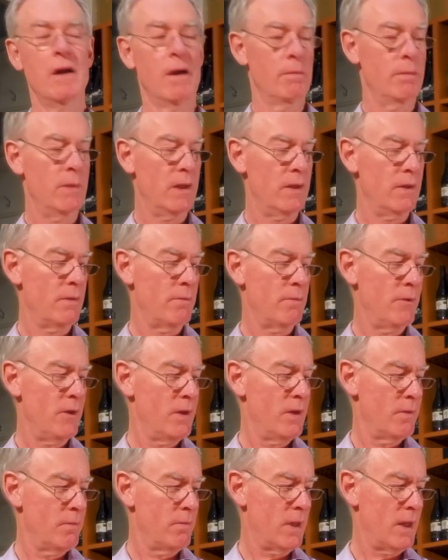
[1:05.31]
But the
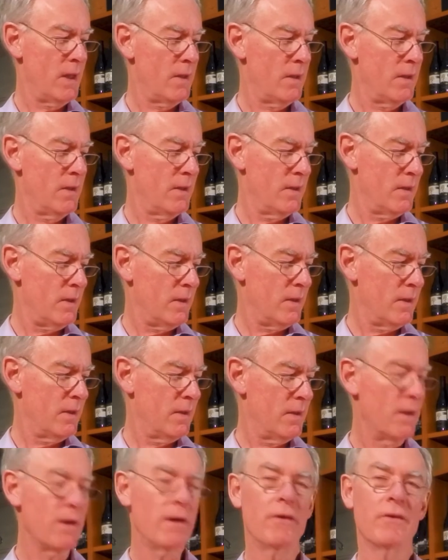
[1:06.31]
vineyard planted in
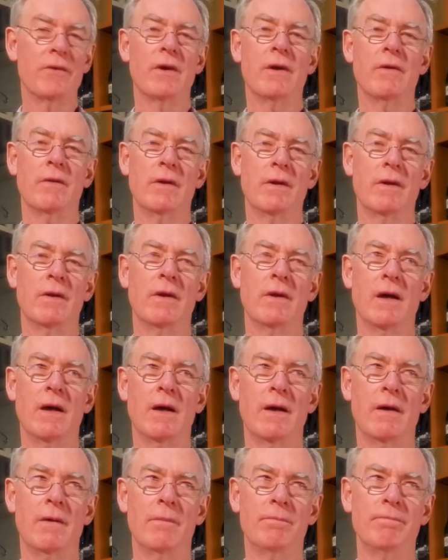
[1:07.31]
1997,
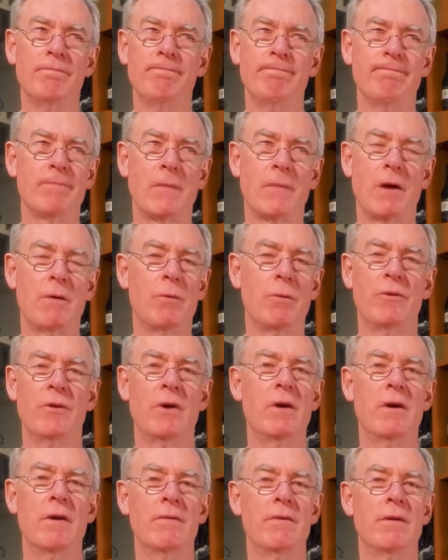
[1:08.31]
and it was
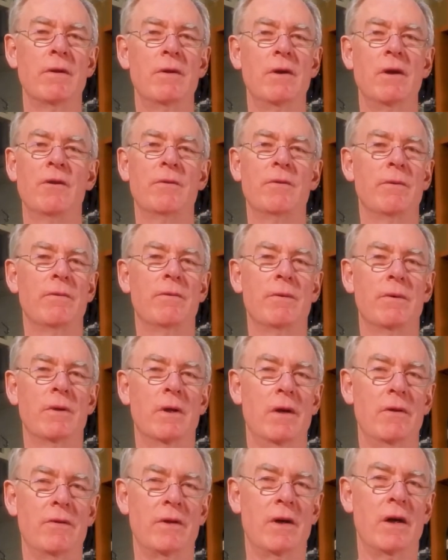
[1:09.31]
only a few years before
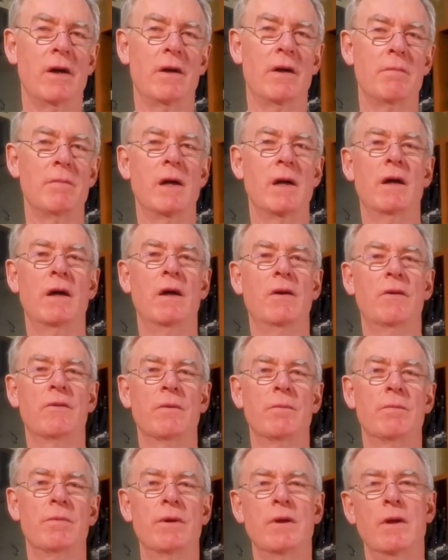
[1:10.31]
they started making some
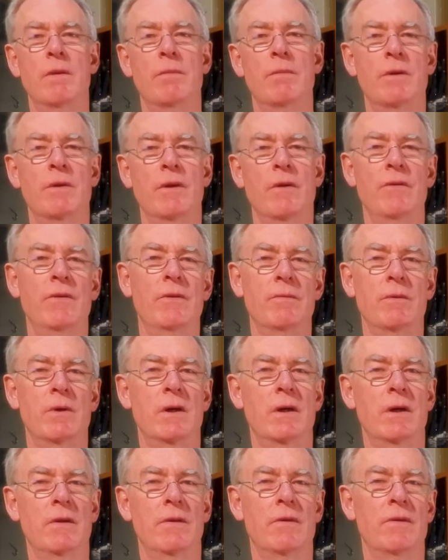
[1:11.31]
pretty impressive
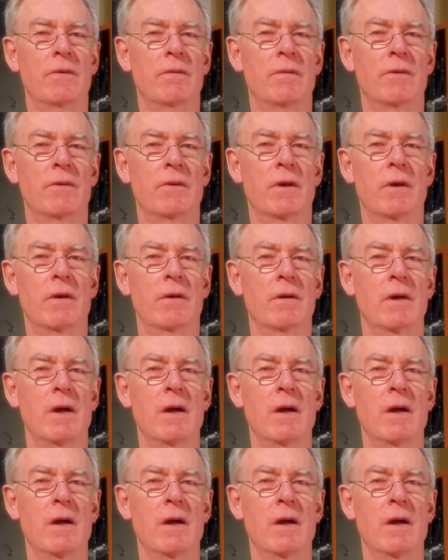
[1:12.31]
wines. So